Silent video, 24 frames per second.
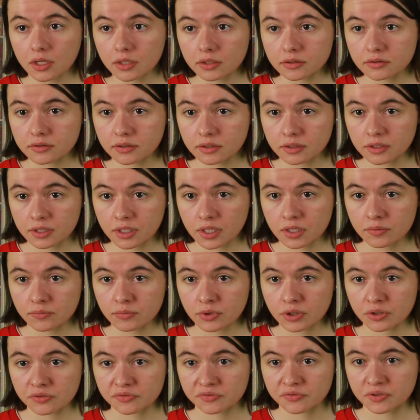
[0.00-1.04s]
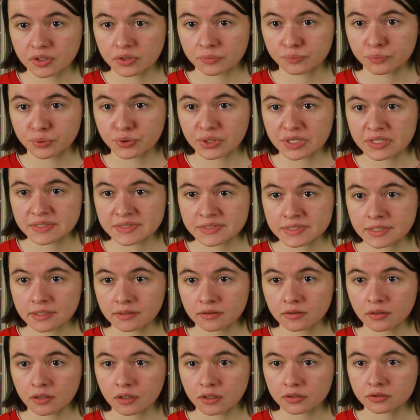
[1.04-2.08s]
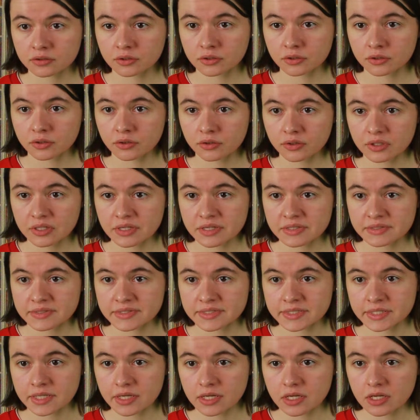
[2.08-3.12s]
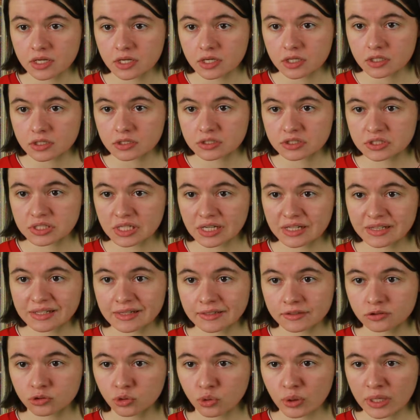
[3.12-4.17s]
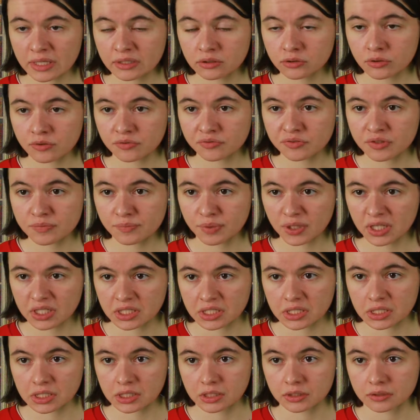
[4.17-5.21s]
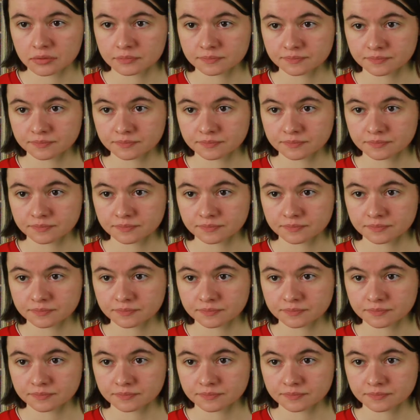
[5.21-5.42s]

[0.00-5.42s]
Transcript: The name of the present owner is Charles-Antoine de Vibré.